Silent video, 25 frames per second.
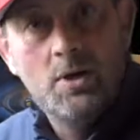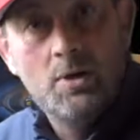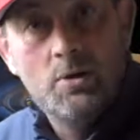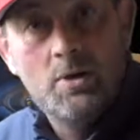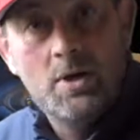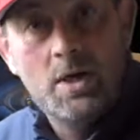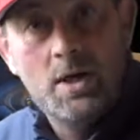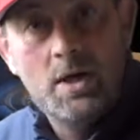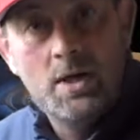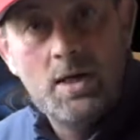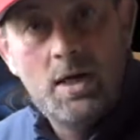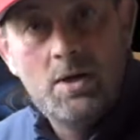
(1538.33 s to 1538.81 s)

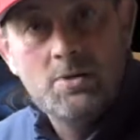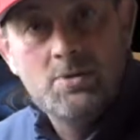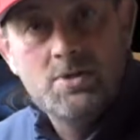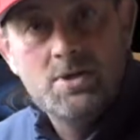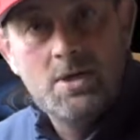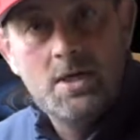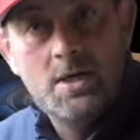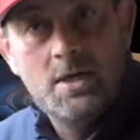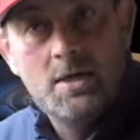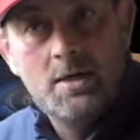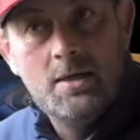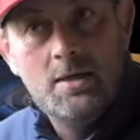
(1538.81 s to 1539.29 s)
Okay, how's
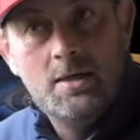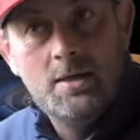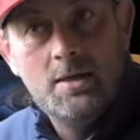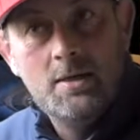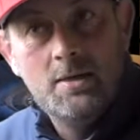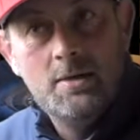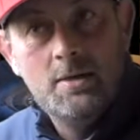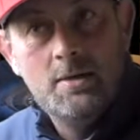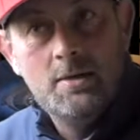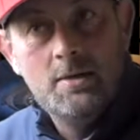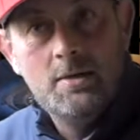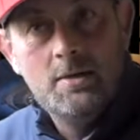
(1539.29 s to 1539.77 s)
that?
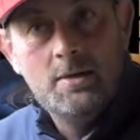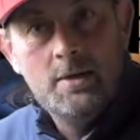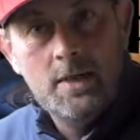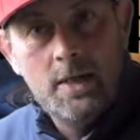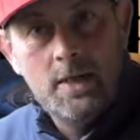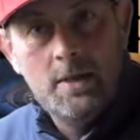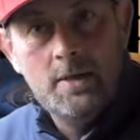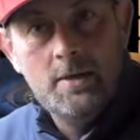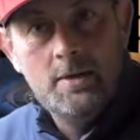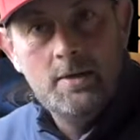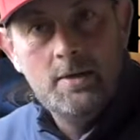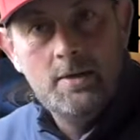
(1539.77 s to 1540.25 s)

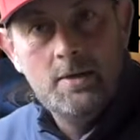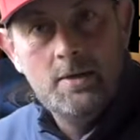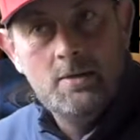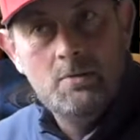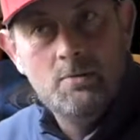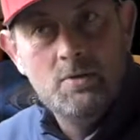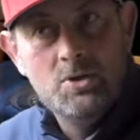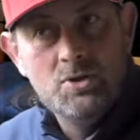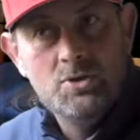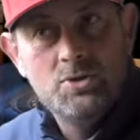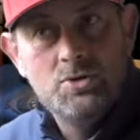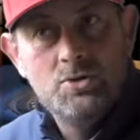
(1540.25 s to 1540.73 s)
Yeah,
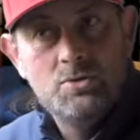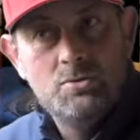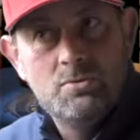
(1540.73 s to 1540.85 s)
we'll